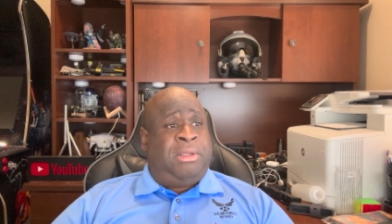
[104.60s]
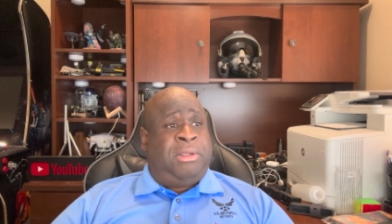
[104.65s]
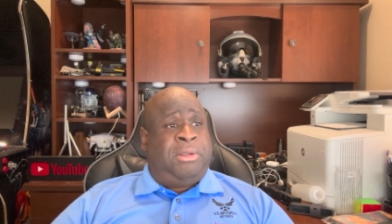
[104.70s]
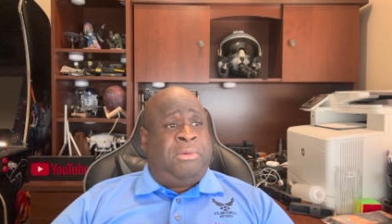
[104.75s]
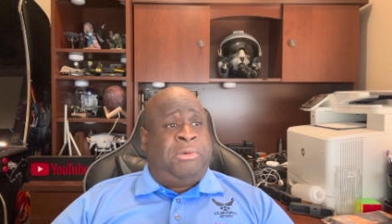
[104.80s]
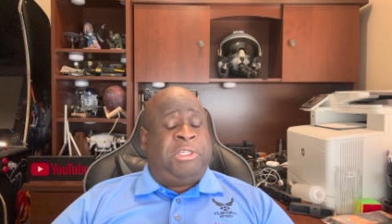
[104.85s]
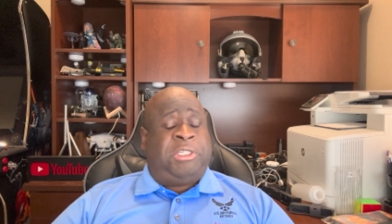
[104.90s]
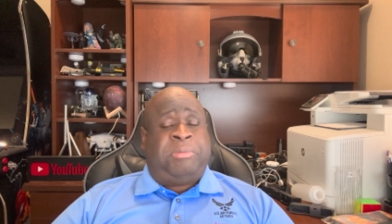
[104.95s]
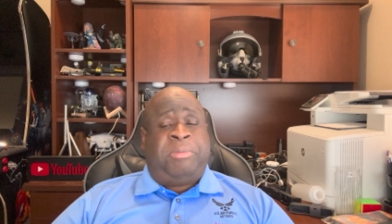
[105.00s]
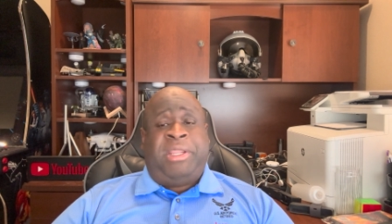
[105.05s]

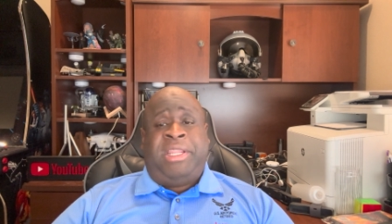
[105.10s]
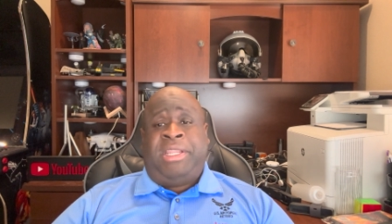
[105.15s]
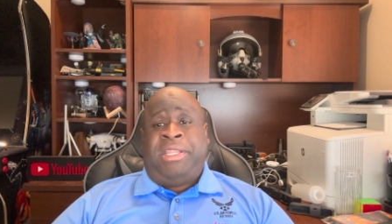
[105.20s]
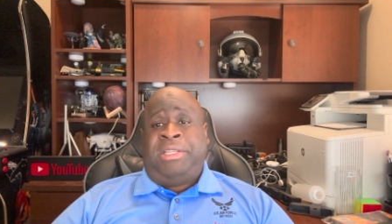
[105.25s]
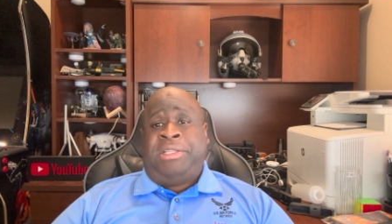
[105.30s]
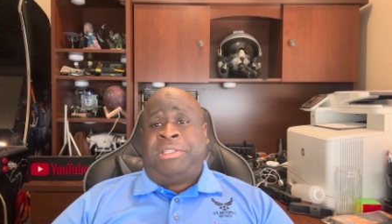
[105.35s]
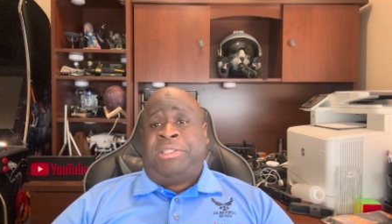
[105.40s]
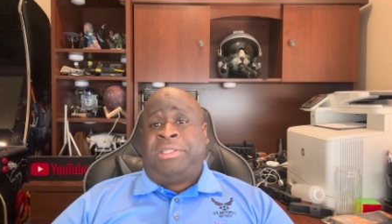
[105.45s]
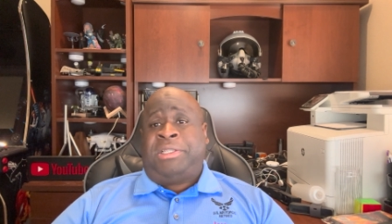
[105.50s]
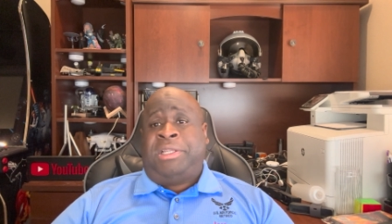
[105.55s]
which
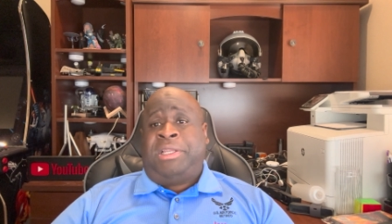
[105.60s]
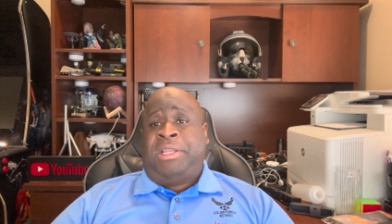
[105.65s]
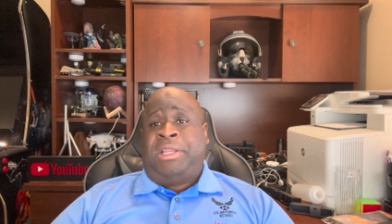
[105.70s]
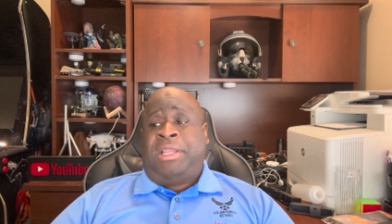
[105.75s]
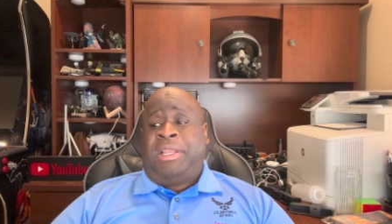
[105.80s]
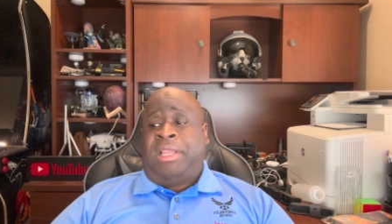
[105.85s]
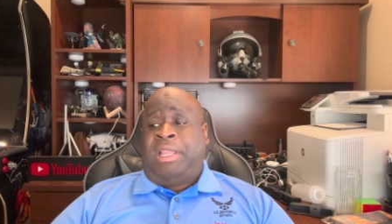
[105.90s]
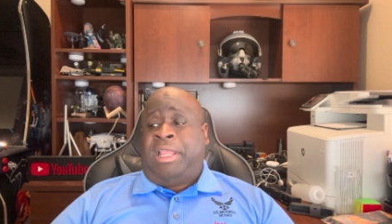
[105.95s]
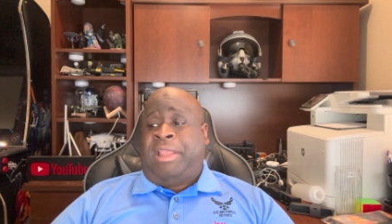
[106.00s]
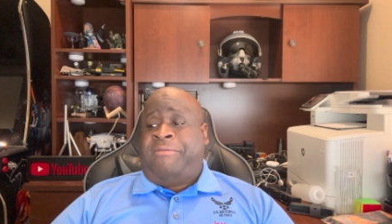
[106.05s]
means
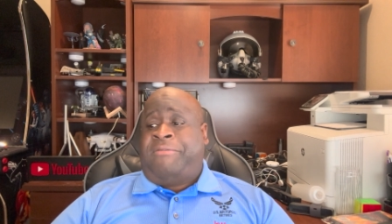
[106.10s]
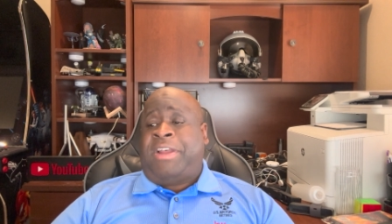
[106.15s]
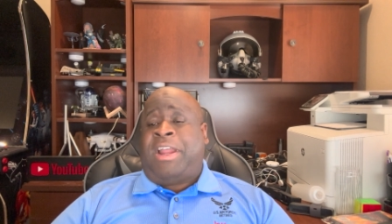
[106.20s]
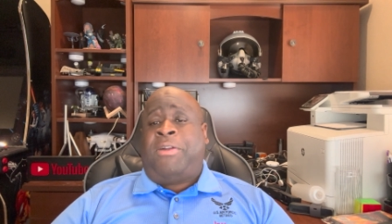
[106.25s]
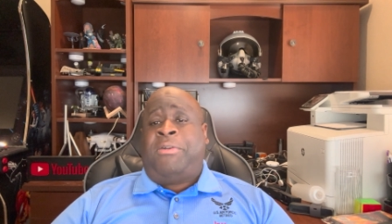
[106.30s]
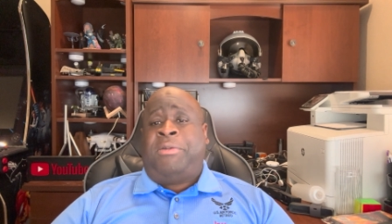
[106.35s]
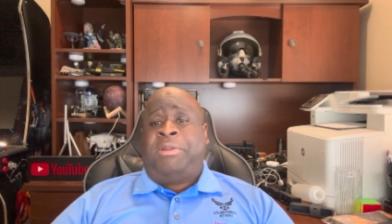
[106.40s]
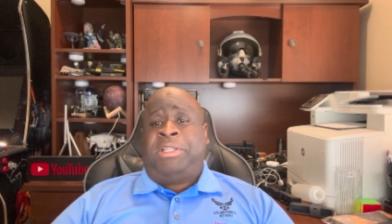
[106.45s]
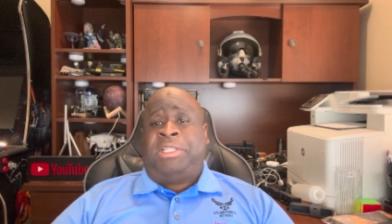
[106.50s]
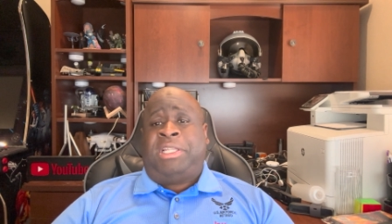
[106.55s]
if
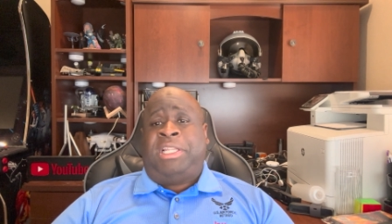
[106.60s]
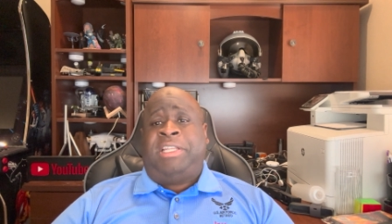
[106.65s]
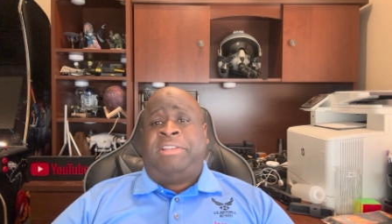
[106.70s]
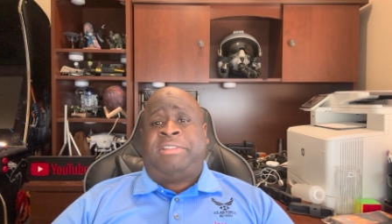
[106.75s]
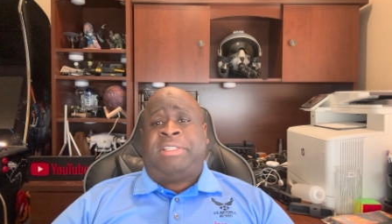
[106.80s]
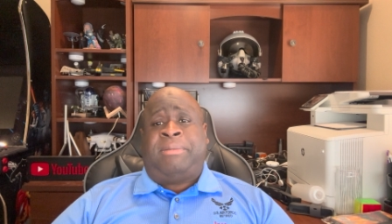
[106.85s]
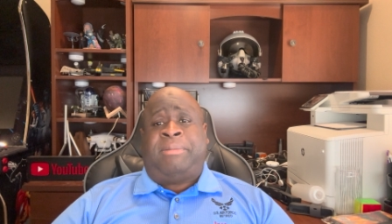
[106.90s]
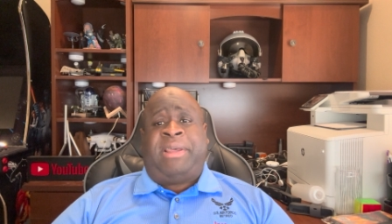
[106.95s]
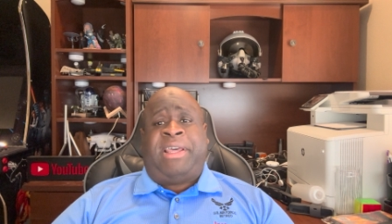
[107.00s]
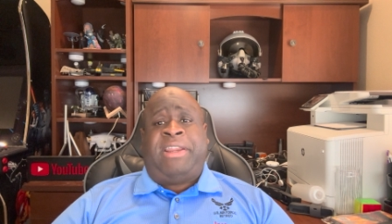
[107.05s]
I leave
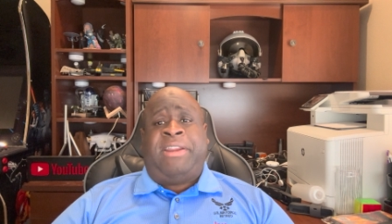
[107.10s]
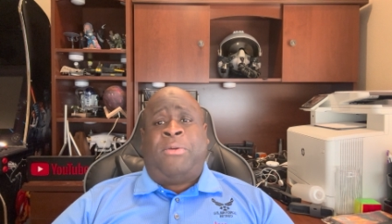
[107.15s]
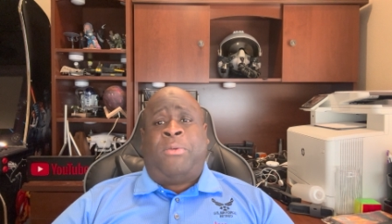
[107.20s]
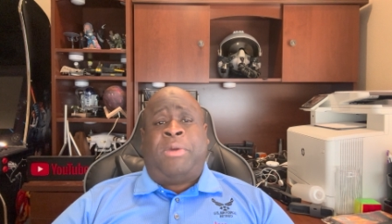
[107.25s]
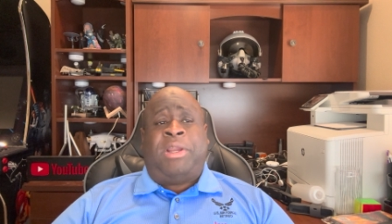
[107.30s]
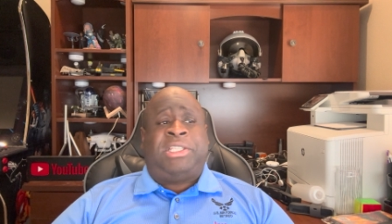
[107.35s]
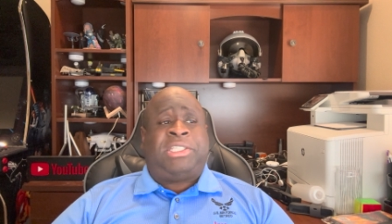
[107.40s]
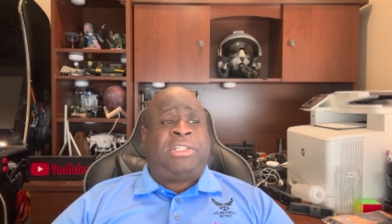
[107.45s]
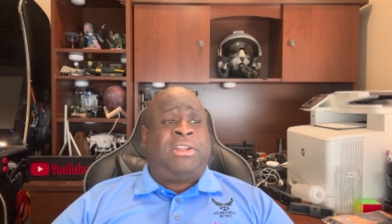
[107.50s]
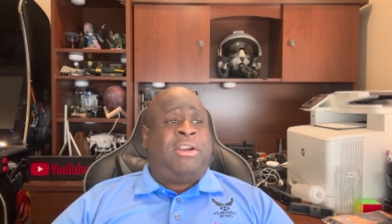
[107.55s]
somebody a
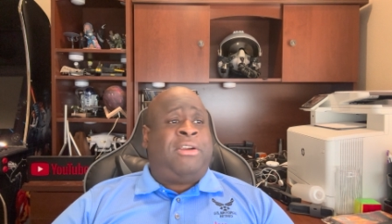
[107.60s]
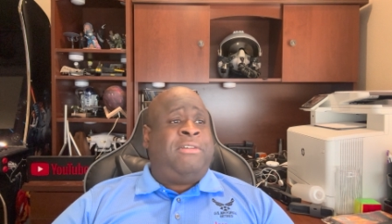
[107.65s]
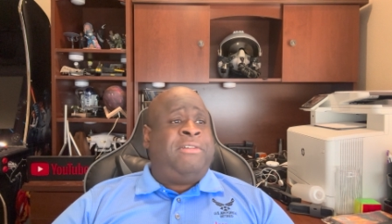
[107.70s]
one-star